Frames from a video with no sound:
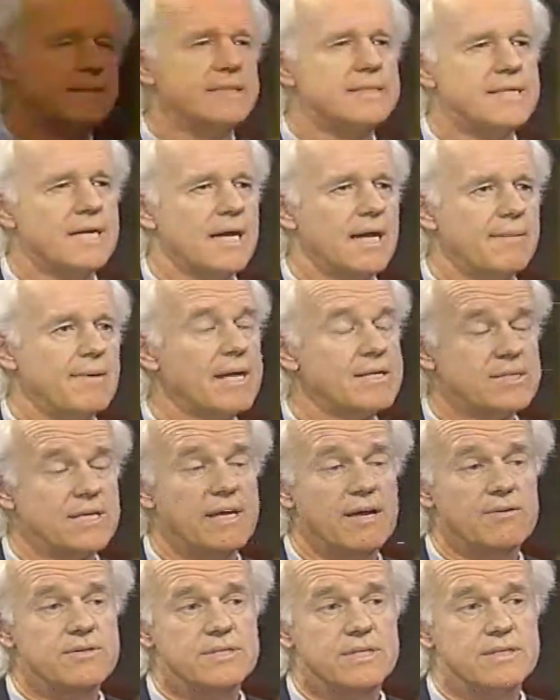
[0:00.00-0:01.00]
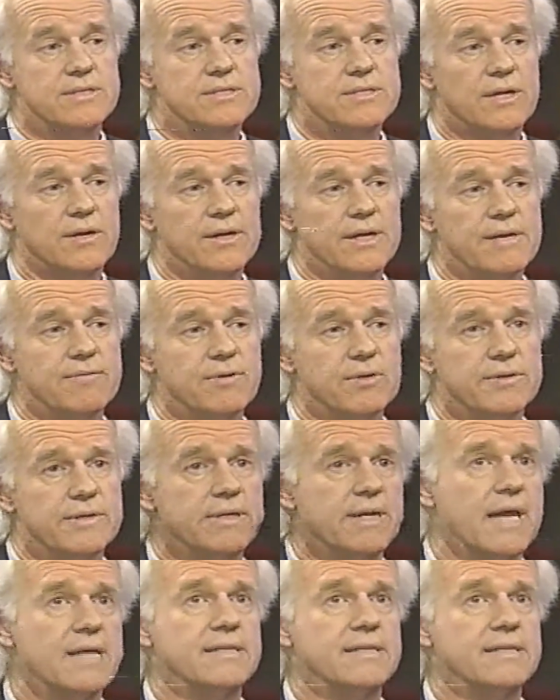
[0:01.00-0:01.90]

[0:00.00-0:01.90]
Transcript: the time, actually I was in Sarajevo in